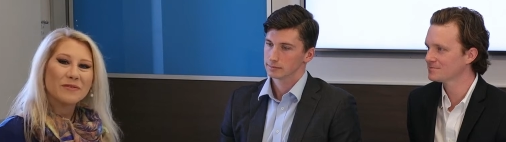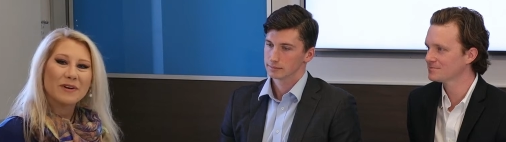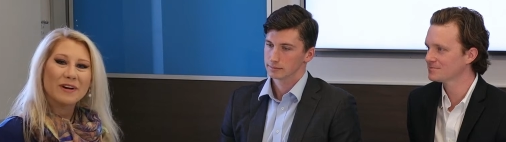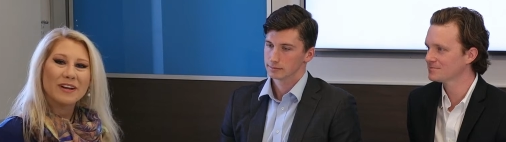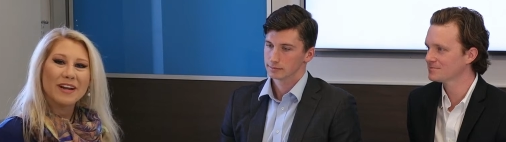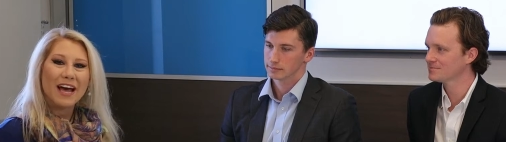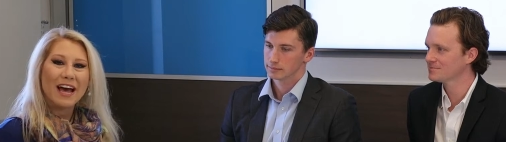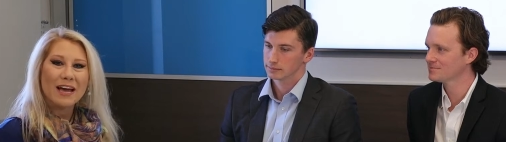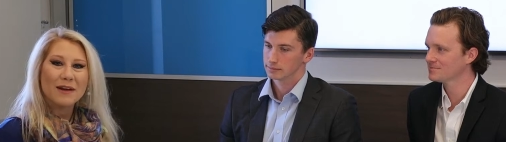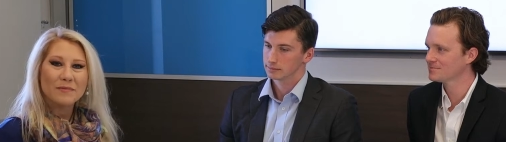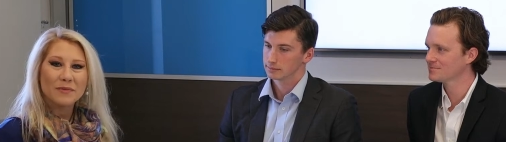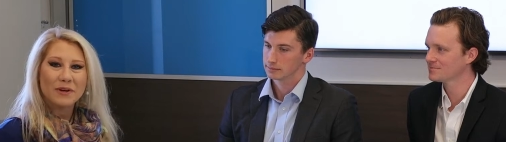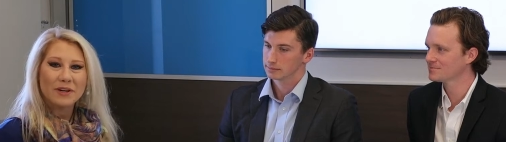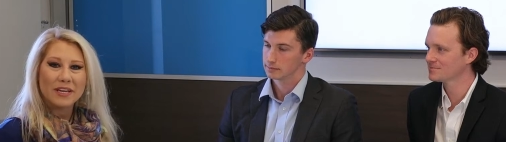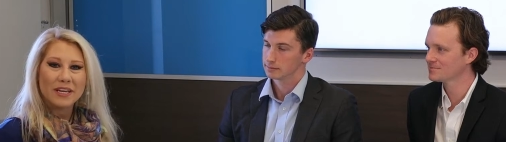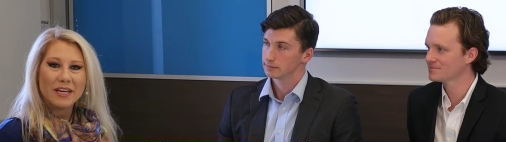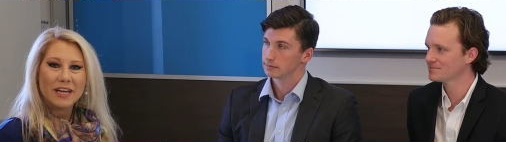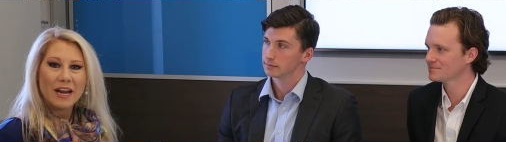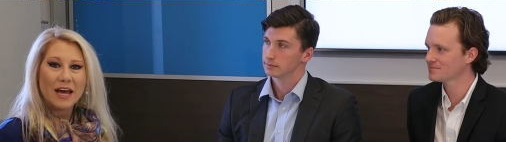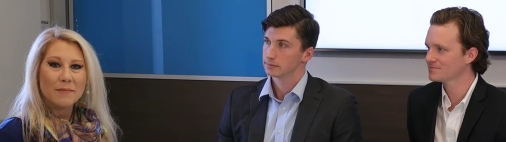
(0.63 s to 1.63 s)
Speaker 1: everyone, I'm
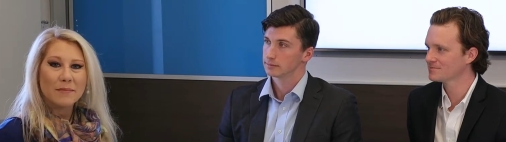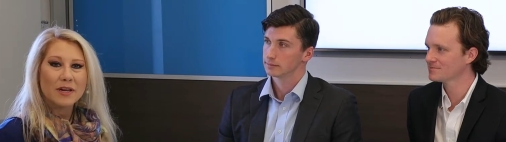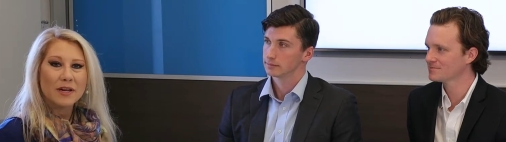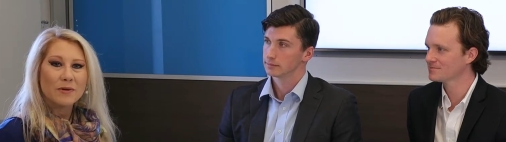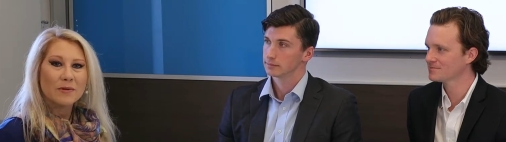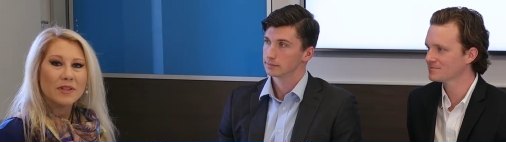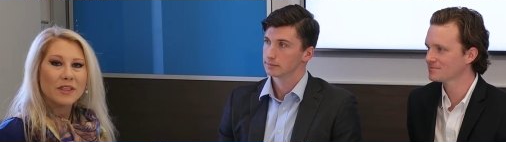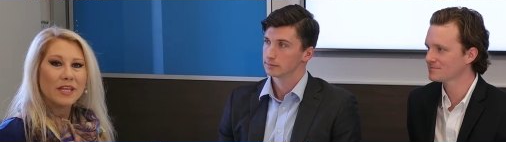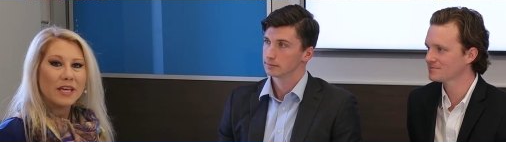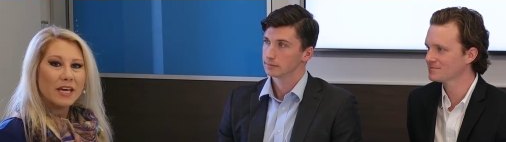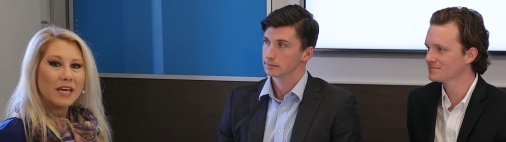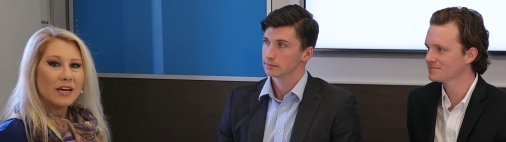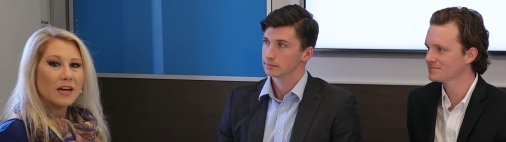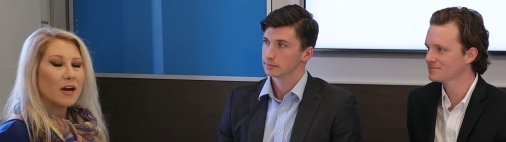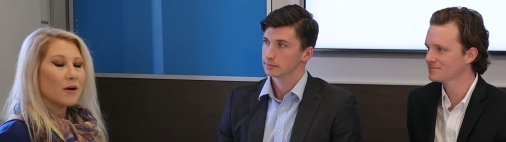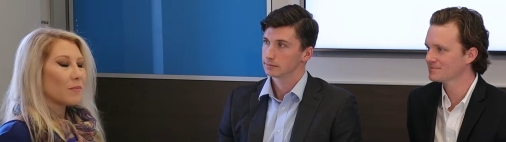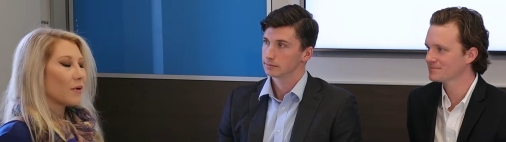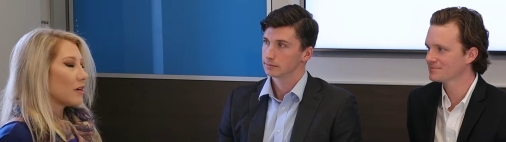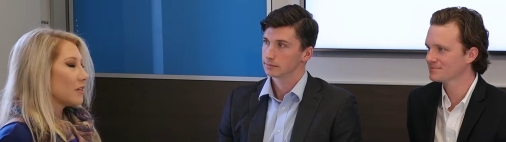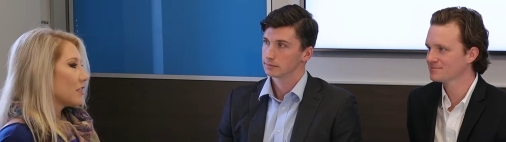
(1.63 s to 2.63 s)
Brittany and I'm here with Ian,
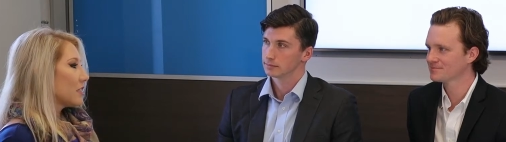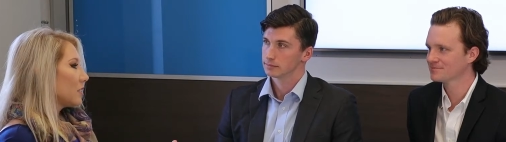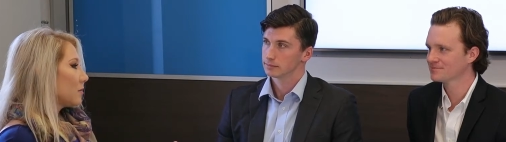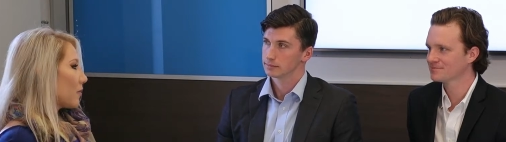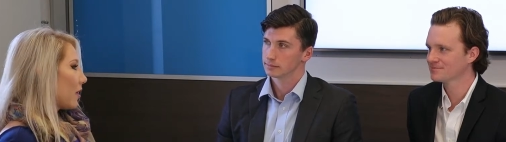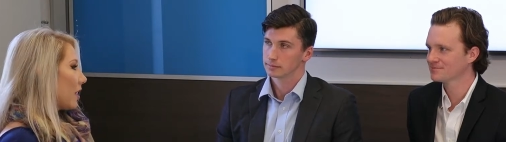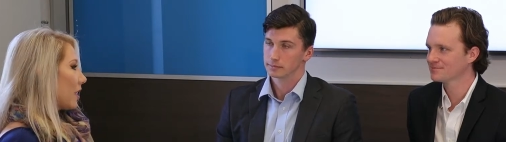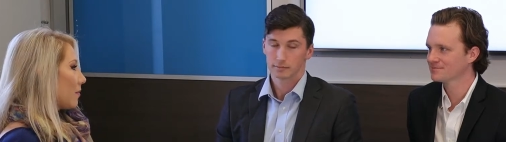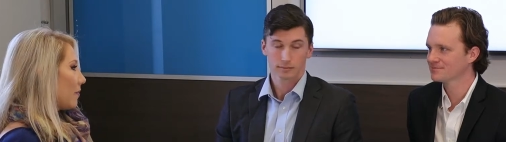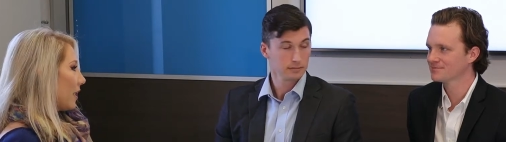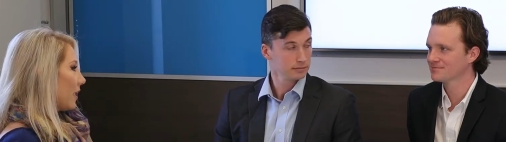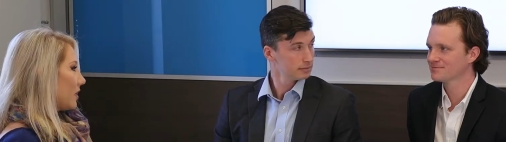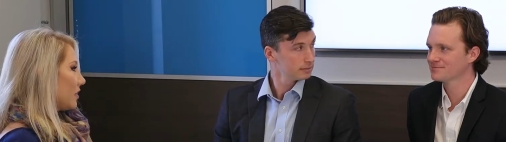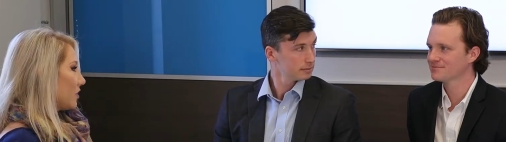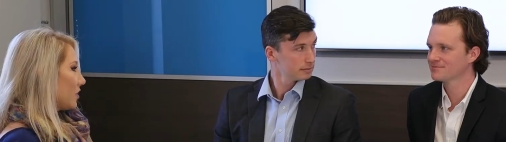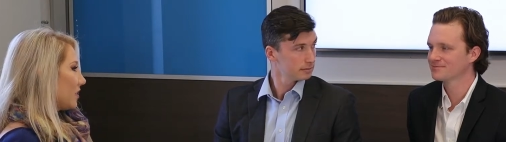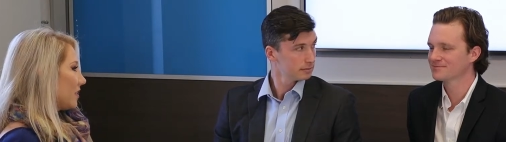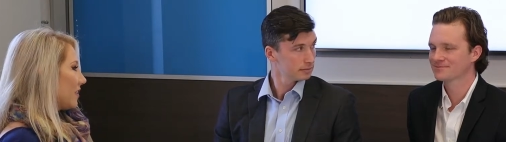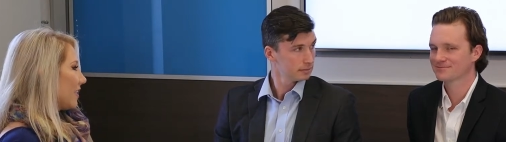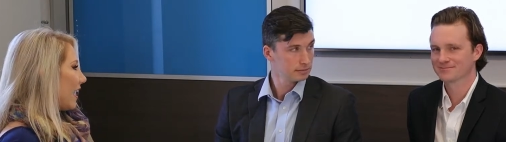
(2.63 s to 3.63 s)
our process product
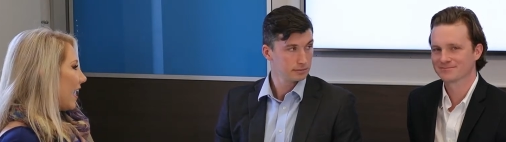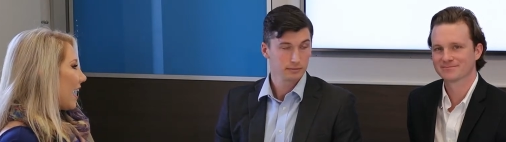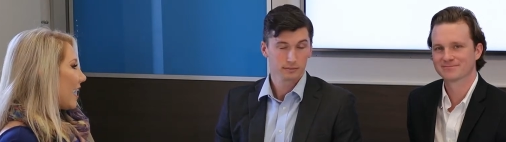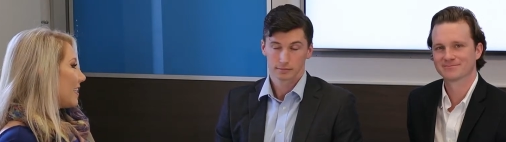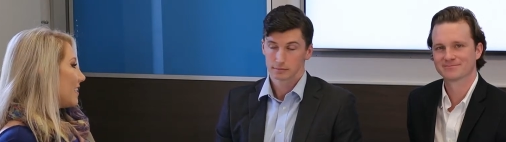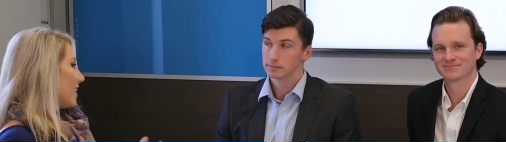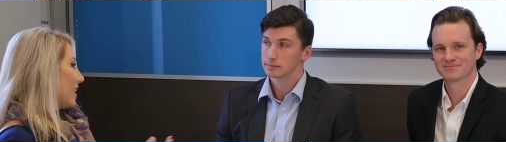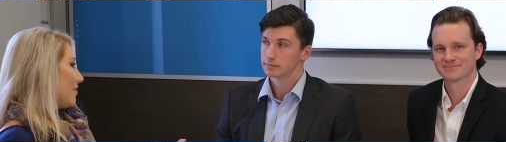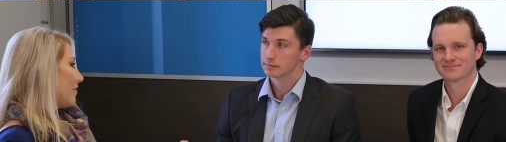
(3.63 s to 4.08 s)
manager, and